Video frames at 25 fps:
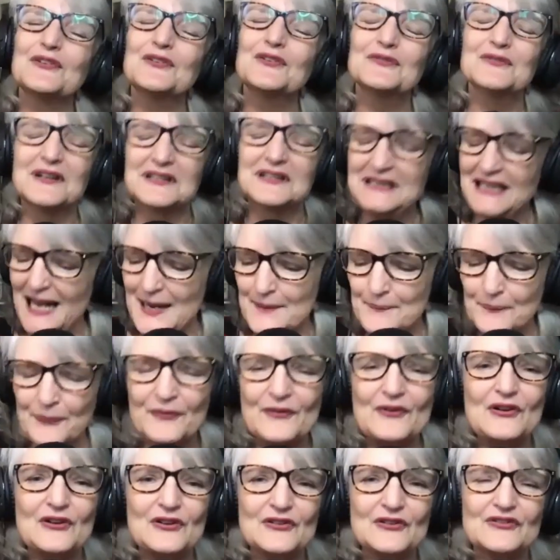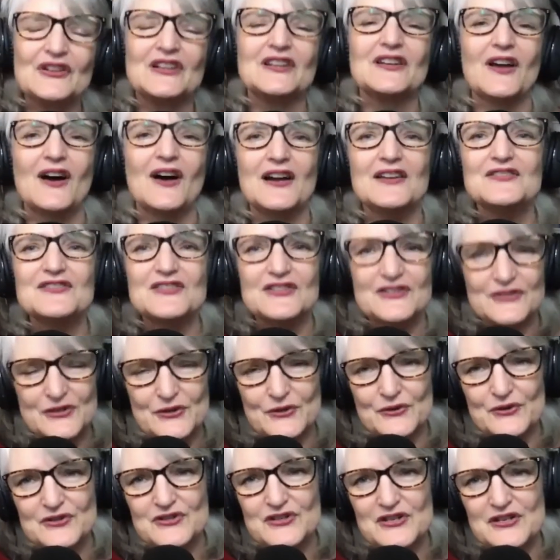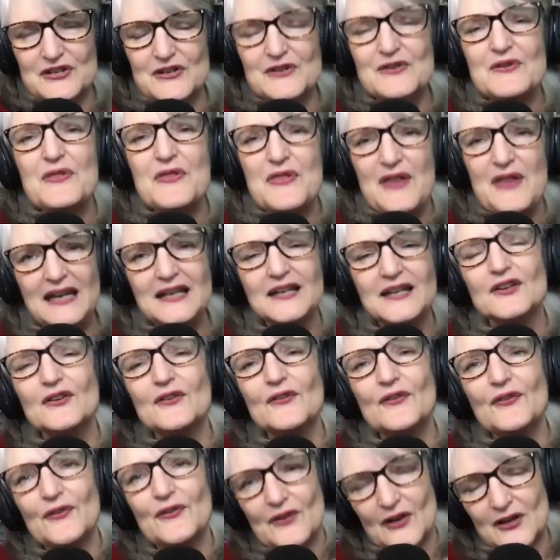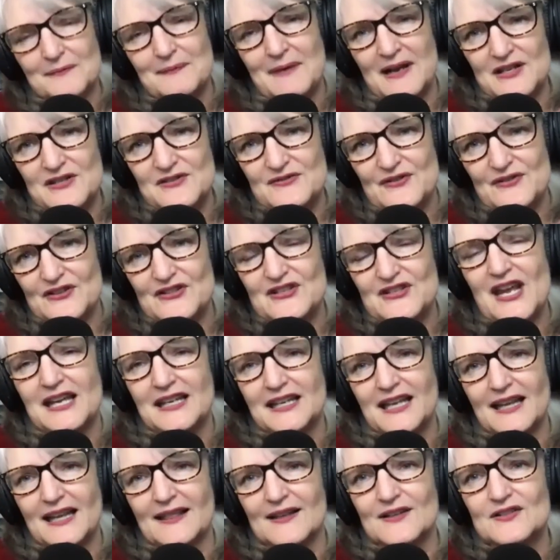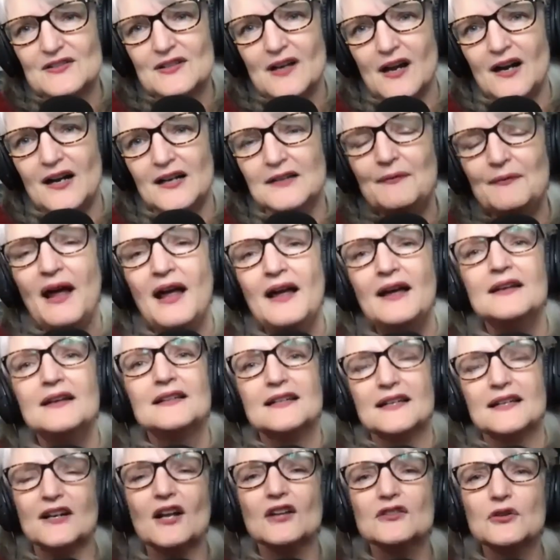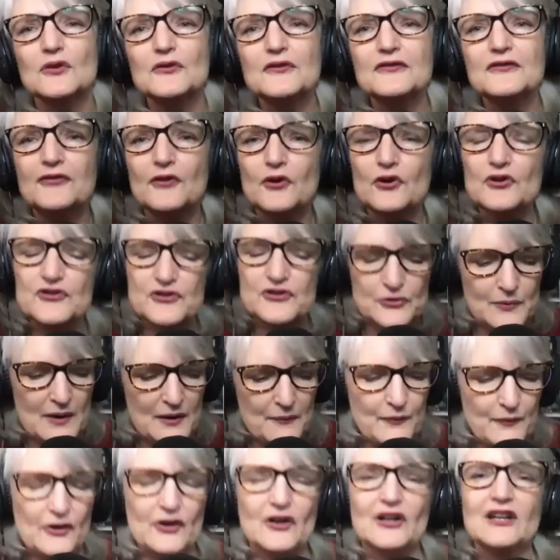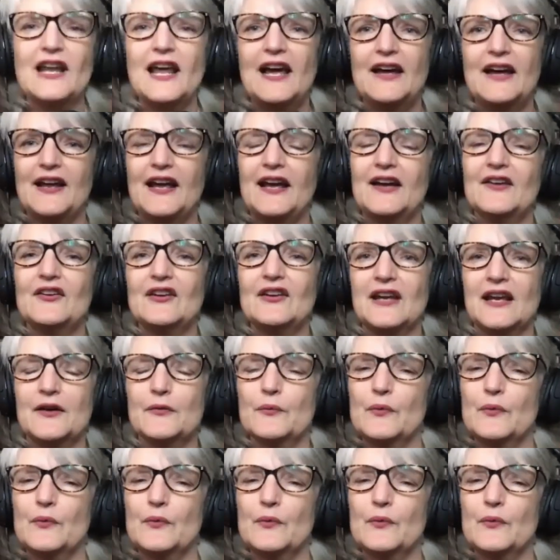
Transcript: what an absolute delight to talk to you. Thank you so much for taking the time. And I look forward to when we're allowed out again and we